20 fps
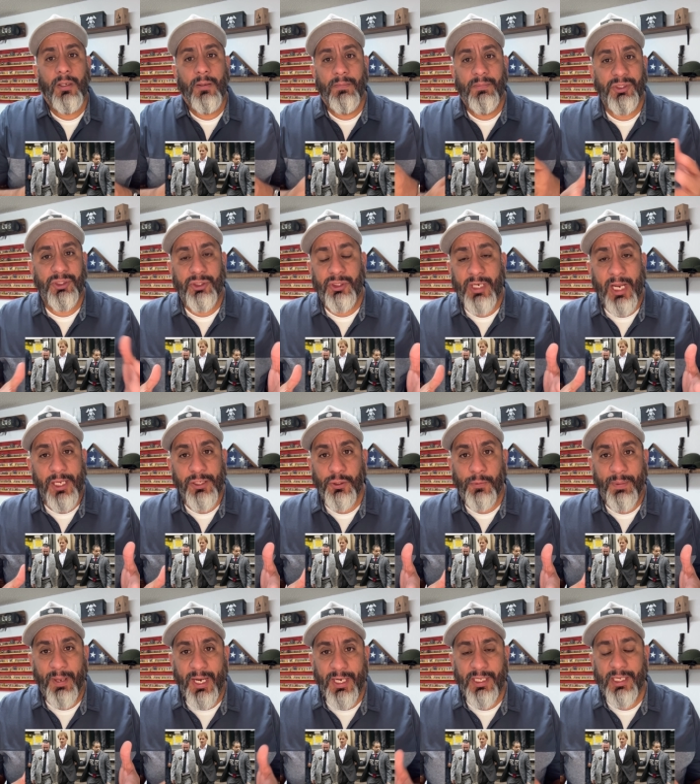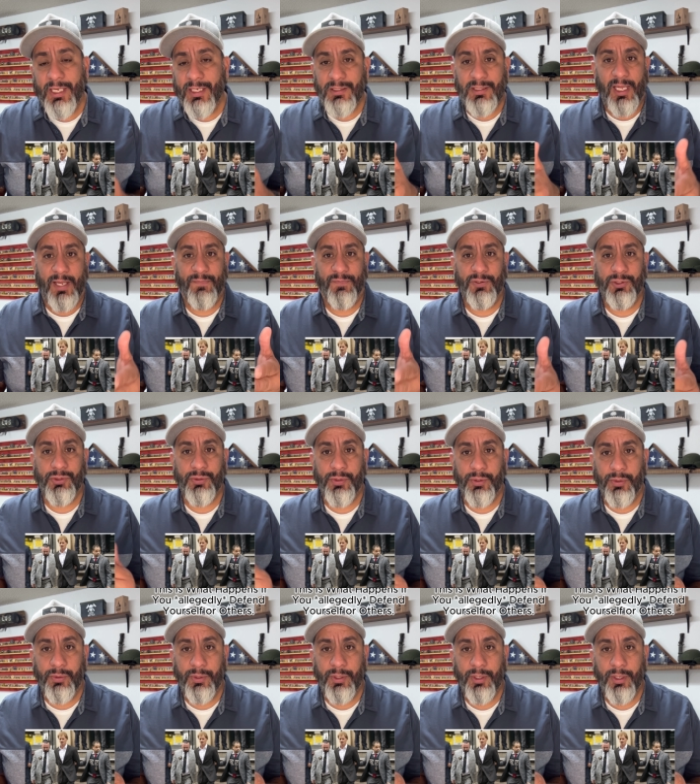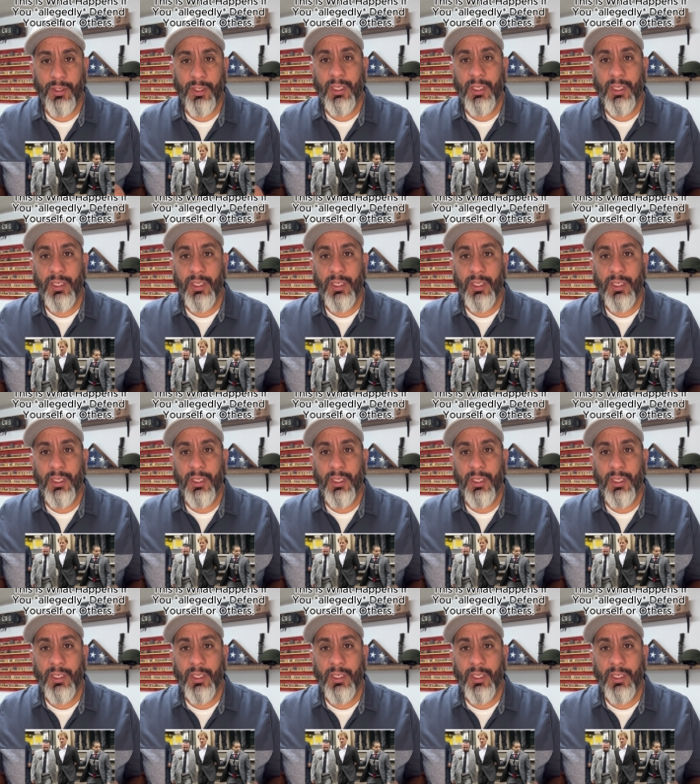Mr. Daniel Penny, his life is screwed.